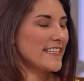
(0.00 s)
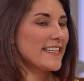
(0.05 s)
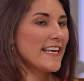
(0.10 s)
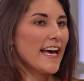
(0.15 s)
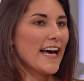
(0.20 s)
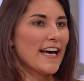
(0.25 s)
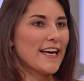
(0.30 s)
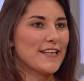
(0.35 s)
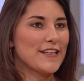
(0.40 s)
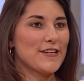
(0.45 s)

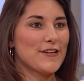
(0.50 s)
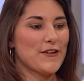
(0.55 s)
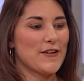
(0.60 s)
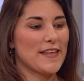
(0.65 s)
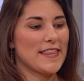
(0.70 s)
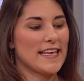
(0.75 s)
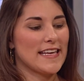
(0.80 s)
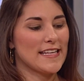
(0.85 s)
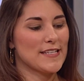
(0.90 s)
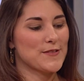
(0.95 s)
Yeah, you know,
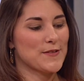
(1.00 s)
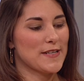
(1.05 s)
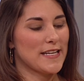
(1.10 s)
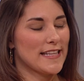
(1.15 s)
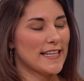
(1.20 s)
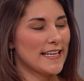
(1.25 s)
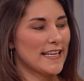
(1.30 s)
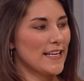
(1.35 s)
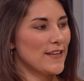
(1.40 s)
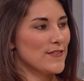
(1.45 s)
I think it's one
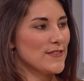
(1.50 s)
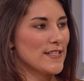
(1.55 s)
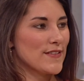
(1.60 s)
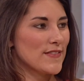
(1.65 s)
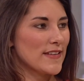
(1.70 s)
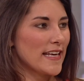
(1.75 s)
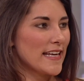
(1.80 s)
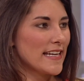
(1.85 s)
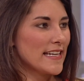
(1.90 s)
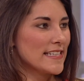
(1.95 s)
of the gifts
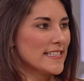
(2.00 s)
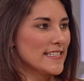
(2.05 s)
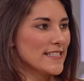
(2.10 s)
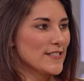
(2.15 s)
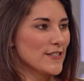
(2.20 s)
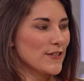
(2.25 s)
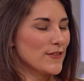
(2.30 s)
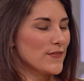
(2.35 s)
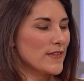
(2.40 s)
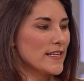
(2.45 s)
of getting to
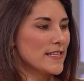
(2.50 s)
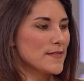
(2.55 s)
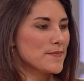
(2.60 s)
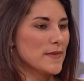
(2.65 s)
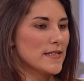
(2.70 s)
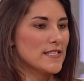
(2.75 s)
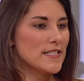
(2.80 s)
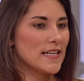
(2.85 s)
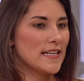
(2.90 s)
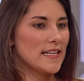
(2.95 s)
serve this
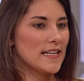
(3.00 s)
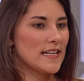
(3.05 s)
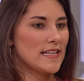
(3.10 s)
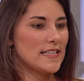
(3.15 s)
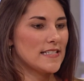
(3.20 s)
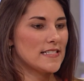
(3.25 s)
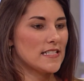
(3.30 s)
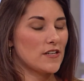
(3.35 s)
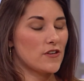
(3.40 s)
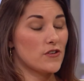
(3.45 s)
mission
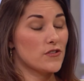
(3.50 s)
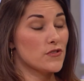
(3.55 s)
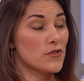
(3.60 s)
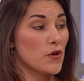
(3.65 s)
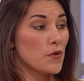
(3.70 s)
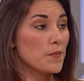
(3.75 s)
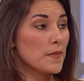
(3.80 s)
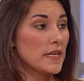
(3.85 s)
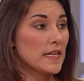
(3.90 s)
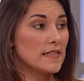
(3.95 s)
is there are
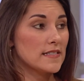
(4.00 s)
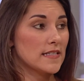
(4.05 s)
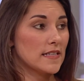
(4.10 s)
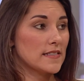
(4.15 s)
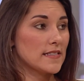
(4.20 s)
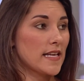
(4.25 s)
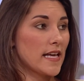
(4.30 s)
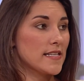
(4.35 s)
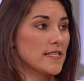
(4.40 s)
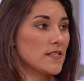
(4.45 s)
so many
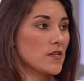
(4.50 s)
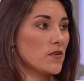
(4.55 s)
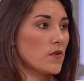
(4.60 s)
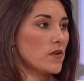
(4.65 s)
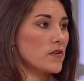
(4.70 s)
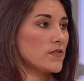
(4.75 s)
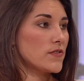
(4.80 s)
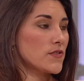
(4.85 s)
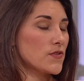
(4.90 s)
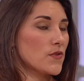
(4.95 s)
success
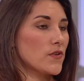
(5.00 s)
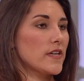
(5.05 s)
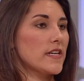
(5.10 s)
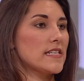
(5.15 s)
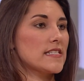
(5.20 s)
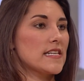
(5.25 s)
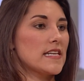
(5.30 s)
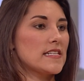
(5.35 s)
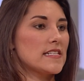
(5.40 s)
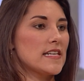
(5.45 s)

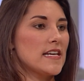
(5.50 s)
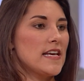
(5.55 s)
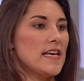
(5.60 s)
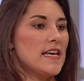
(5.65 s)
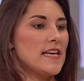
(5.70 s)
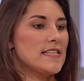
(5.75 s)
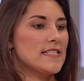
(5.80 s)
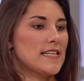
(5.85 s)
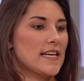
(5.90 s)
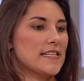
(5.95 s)
stories, and
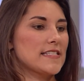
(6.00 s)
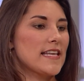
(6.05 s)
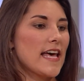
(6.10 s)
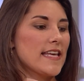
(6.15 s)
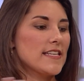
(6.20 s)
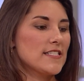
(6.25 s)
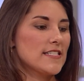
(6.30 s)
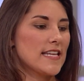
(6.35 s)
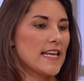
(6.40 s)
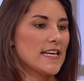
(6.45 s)

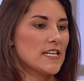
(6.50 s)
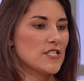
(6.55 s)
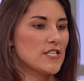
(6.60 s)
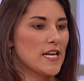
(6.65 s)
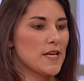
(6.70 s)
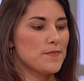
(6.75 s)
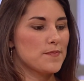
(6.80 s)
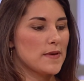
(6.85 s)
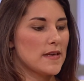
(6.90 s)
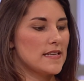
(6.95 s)
success takes
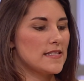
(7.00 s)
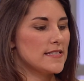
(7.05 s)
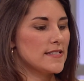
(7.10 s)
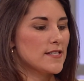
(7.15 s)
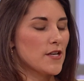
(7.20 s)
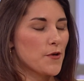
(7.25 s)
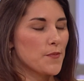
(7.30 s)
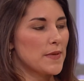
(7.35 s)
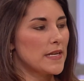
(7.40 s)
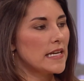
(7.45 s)
shape in
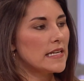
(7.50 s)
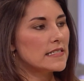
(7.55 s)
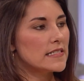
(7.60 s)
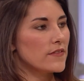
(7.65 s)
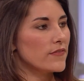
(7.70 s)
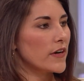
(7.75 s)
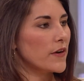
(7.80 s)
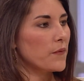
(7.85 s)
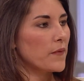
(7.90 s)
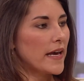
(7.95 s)
so many
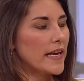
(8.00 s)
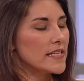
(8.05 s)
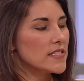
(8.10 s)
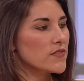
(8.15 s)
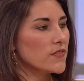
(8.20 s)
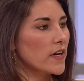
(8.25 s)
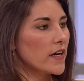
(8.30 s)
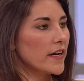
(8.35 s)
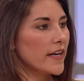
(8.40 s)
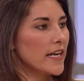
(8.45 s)
different
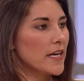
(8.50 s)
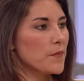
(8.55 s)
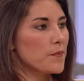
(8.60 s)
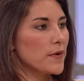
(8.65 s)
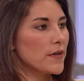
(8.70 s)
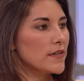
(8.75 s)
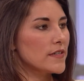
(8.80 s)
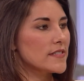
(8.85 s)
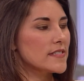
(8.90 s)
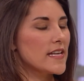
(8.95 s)
ways for our
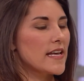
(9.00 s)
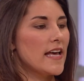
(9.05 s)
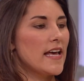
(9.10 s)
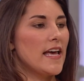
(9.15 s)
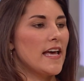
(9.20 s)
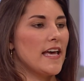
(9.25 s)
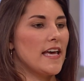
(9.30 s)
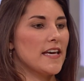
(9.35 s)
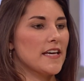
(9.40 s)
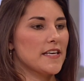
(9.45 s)
campers.
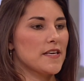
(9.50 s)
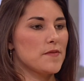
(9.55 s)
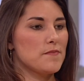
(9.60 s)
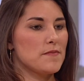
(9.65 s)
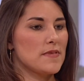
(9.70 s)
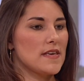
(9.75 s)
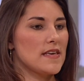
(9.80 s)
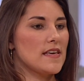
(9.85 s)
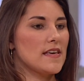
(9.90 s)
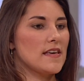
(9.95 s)
It
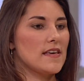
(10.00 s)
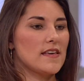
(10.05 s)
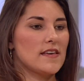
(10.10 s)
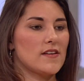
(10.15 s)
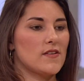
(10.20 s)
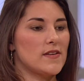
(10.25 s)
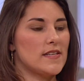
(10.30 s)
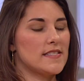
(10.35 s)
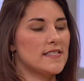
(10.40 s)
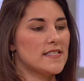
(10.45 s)
can be,
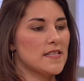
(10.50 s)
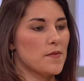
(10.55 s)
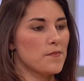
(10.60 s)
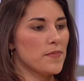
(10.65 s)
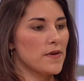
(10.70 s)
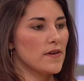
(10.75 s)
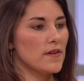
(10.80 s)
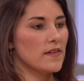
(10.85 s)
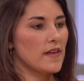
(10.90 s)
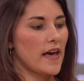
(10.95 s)
you know, as
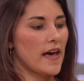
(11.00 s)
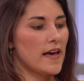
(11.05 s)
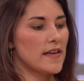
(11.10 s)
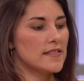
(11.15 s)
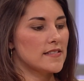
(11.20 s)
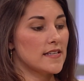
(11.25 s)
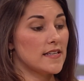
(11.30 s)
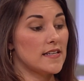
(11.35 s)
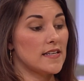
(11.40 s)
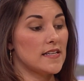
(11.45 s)
simple
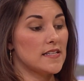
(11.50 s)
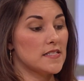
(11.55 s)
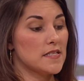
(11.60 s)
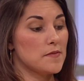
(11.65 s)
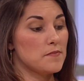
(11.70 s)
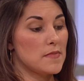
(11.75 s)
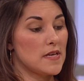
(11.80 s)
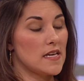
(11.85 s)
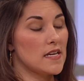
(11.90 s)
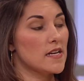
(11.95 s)
as getting
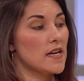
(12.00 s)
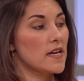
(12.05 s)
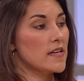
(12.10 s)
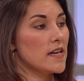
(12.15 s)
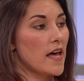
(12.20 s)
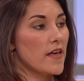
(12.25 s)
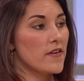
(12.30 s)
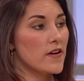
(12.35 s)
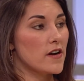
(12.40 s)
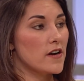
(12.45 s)
to meet
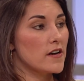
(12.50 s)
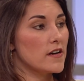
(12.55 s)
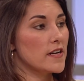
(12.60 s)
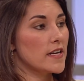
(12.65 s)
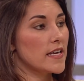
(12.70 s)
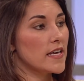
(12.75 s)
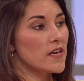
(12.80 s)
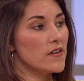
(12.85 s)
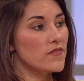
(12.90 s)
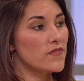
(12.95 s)

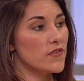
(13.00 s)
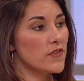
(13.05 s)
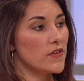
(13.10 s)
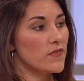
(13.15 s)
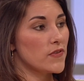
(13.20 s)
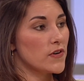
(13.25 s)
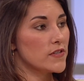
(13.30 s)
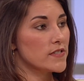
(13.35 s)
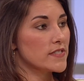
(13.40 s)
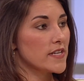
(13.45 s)
another kid for
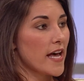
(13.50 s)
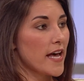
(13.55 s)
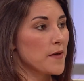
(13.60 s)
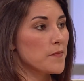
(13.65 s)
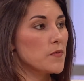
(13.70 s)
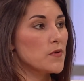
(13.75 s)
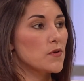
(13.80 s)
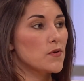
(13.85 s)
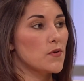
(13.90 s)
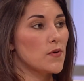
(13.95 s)
the first
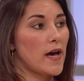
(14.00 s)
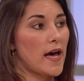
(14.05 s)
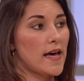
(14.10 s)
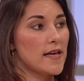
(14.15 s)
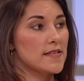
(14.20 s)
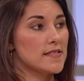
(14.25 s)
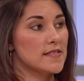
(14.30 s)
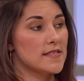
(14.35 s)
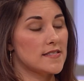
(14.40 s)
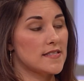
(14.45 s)
time who
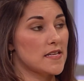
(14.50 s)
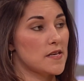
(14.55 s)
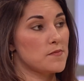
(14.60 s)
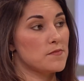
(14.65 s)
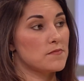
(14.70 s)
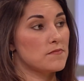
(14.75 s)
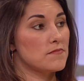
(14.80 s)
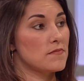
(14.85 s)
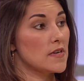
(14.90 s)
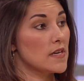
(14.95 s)
has the
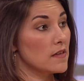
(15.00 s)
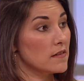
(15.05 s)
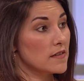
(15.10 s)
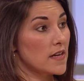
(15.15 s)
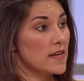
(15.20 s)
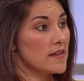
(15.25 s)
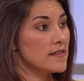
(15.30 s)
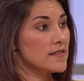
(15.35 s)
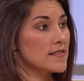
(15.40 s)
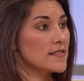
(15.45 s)
same
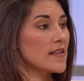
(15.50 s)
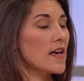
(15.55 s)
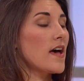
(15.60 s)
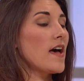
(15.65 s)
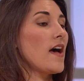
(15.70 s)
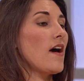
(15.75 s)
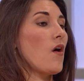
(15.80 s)
illness,